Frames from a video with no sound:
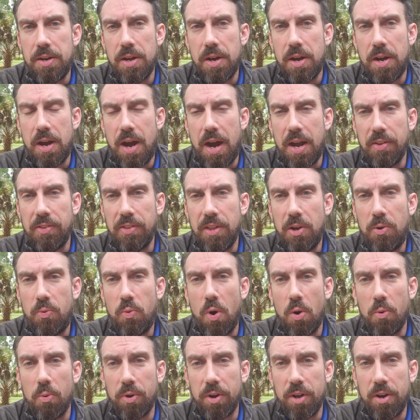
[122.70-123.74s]
I think
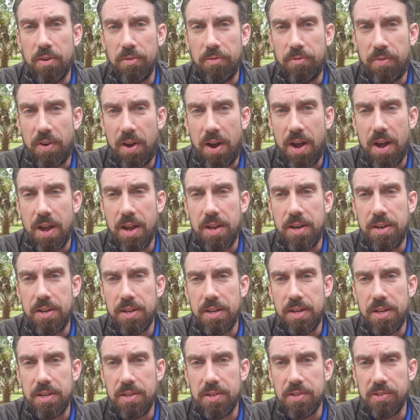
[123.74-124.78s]
what we're going to find
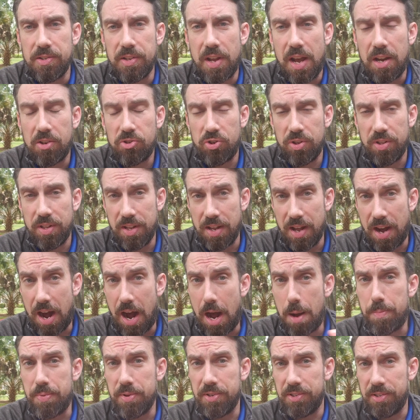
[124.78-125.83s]
is actually the
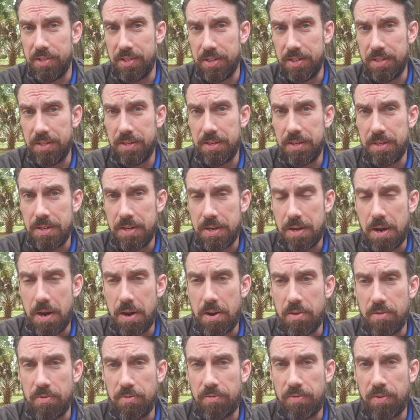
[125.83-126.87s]
opposite
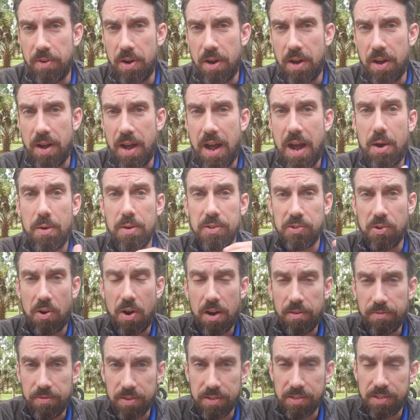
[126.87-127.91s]
of how it's
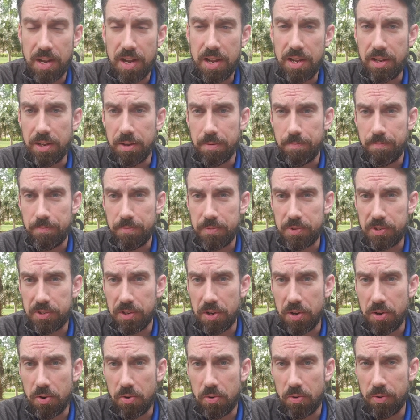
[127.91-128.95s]
often taken.
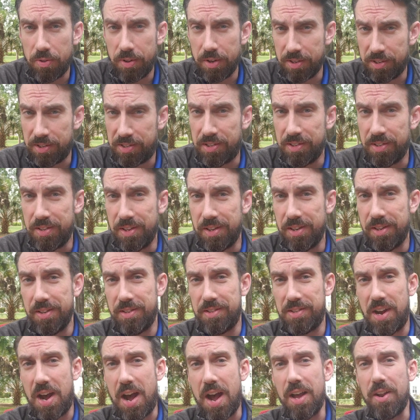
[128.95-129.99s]
So the
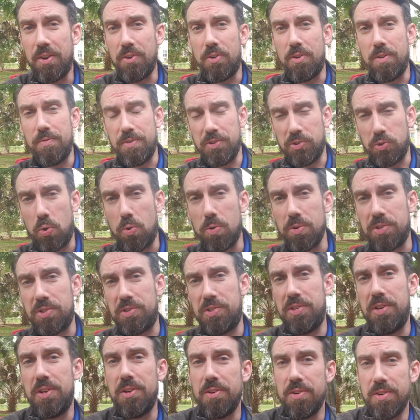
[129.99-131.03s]
title of this whole
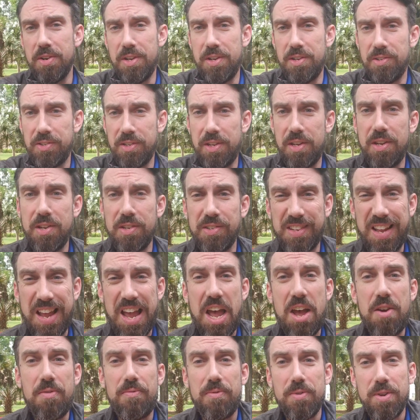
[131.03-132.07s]
series is
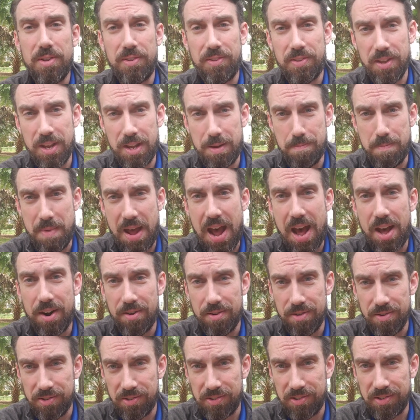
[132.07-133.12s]
Everything
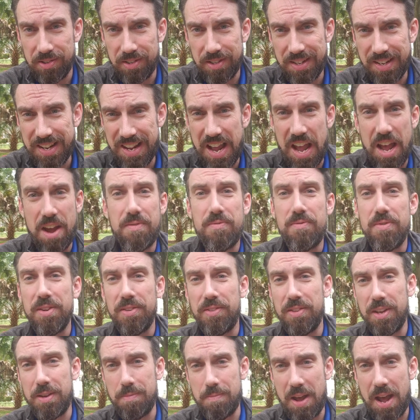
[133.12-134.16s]
Matters.
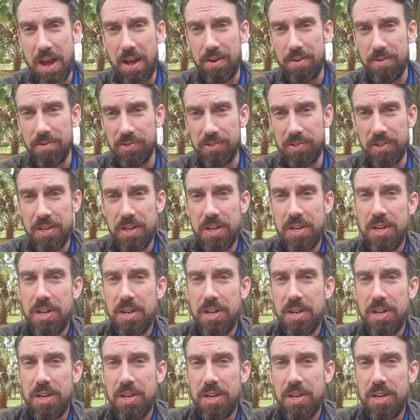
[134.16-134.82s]
Everything Matters.